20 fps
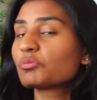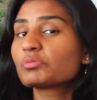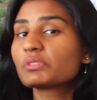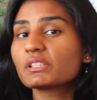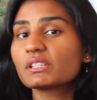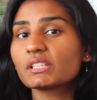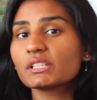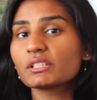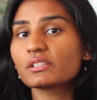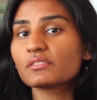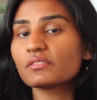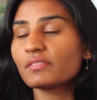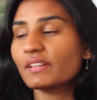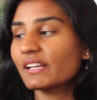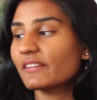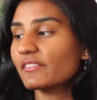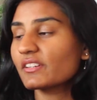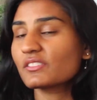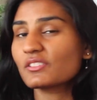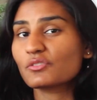really good
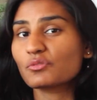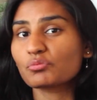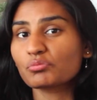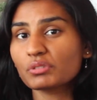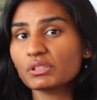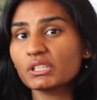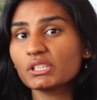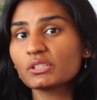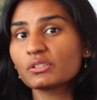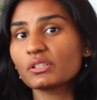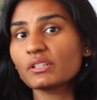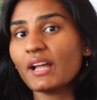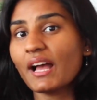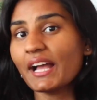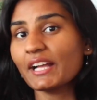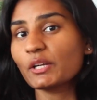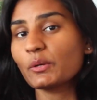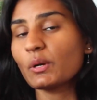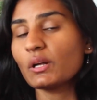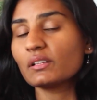flavors. It's really good
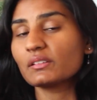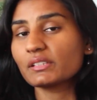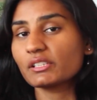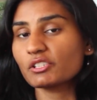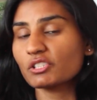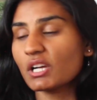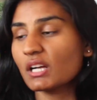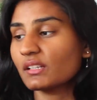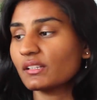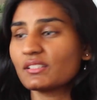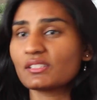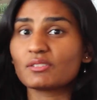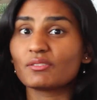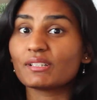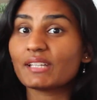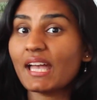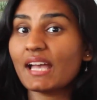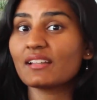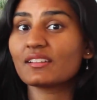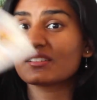high quality chocolate. So
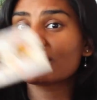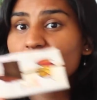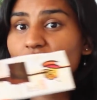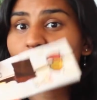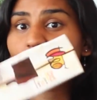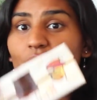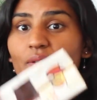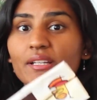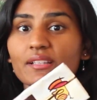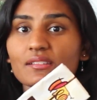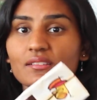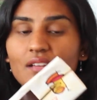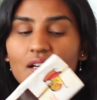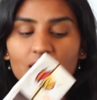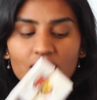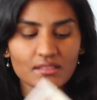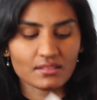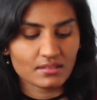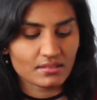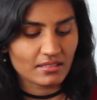again, this is a great
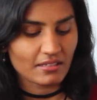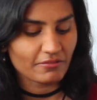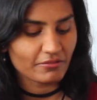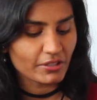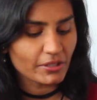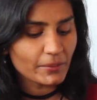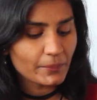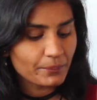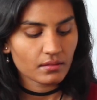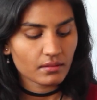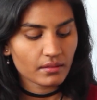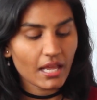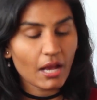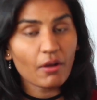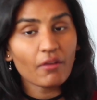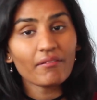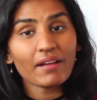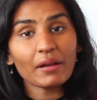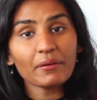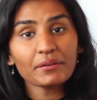stocking stuffer.
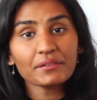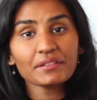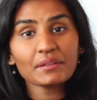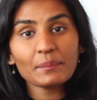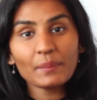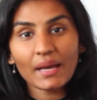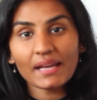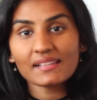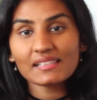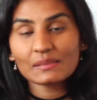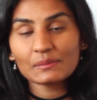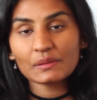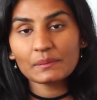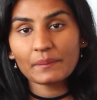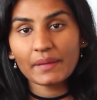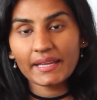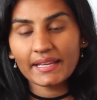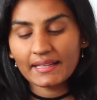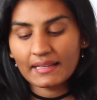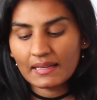Now if I were to buy
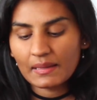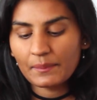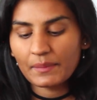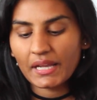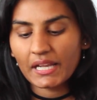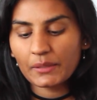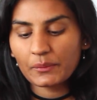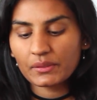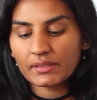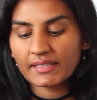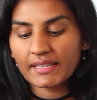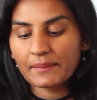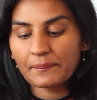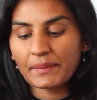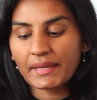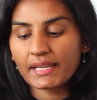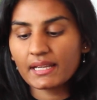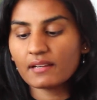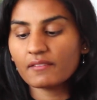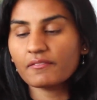some makeup, I would
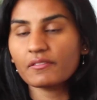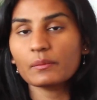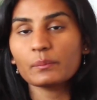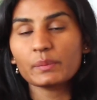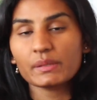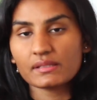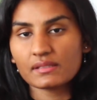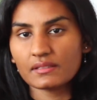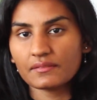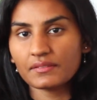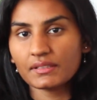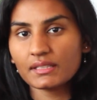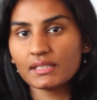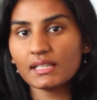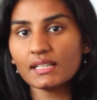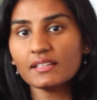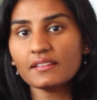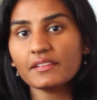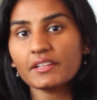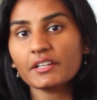get makeup from
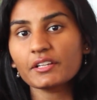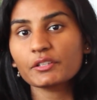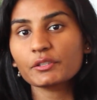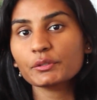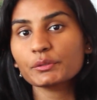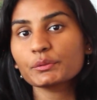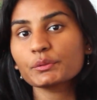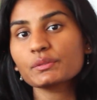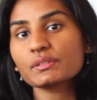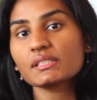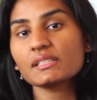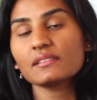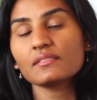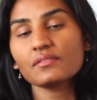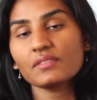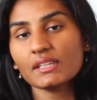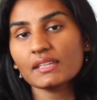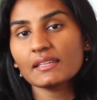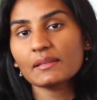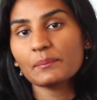Pacifica. They are a
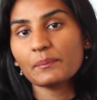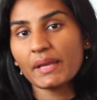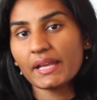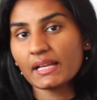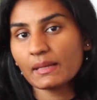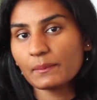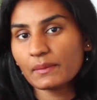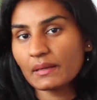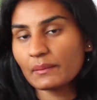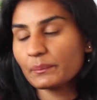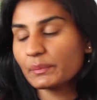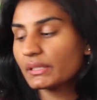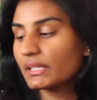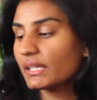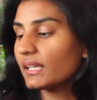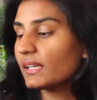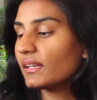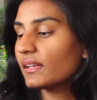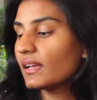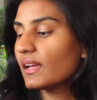cruelty vegan makeup
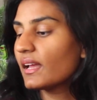company.